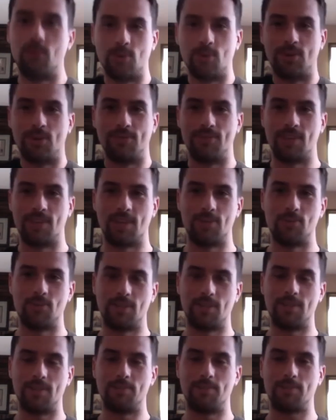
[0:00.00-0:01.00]
have done
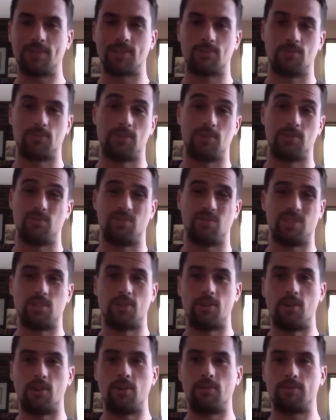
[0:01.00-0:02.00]
with him because we
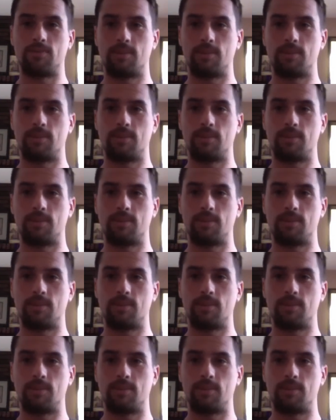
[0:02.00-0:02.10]
don't know,